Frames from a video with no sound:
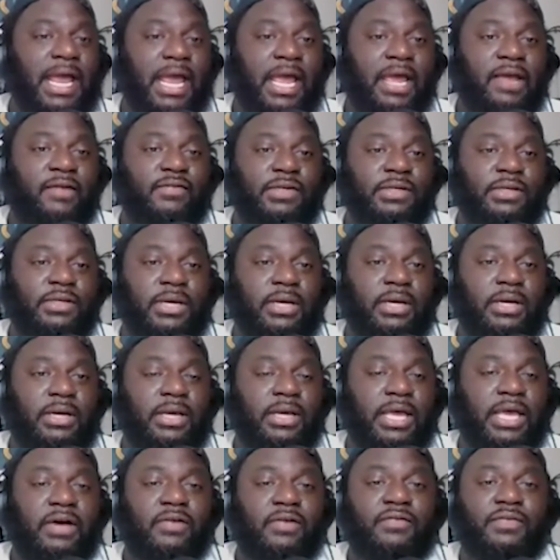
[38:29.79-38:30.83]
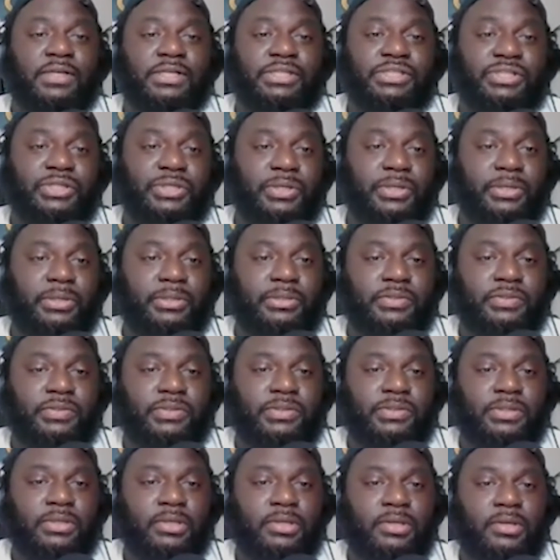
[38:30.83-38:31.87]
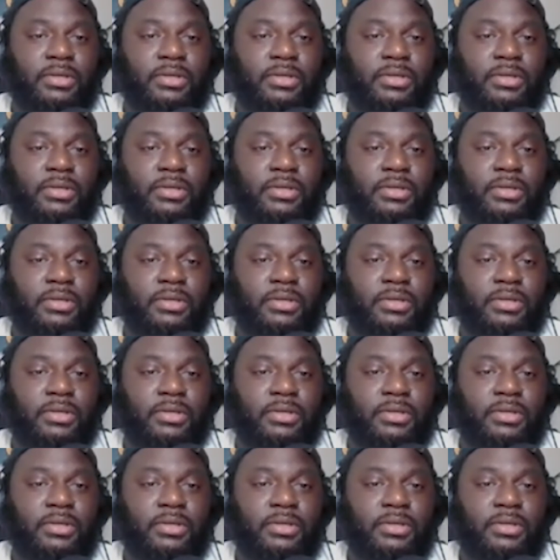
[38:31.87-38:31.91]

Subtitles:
having health insurance.